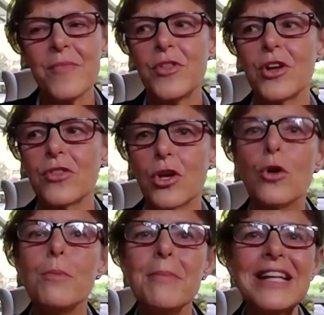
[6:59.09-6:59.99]
the
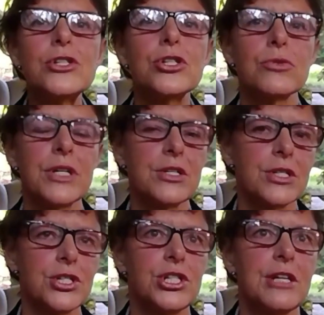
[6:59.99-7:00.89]
commensurate
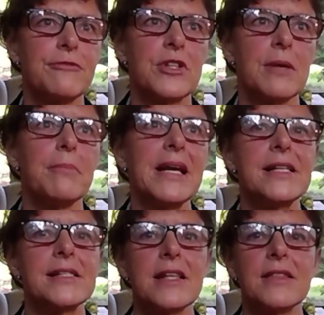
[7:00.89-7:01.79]
shift that
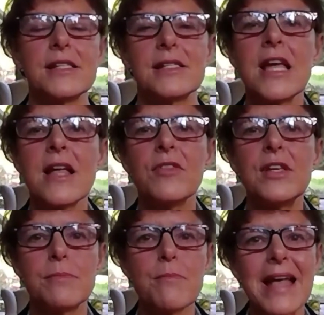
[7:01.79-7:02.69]
means that
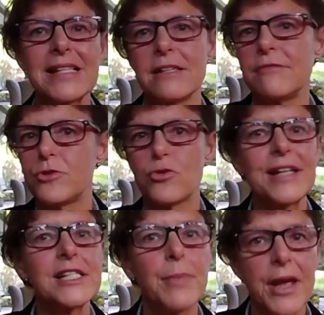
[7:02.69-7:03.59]
there's massive
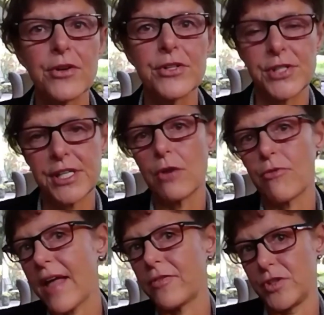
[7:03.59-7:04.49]
transparency
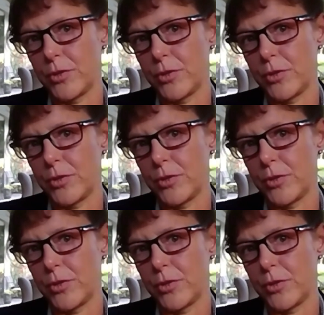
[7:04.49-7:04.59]
around this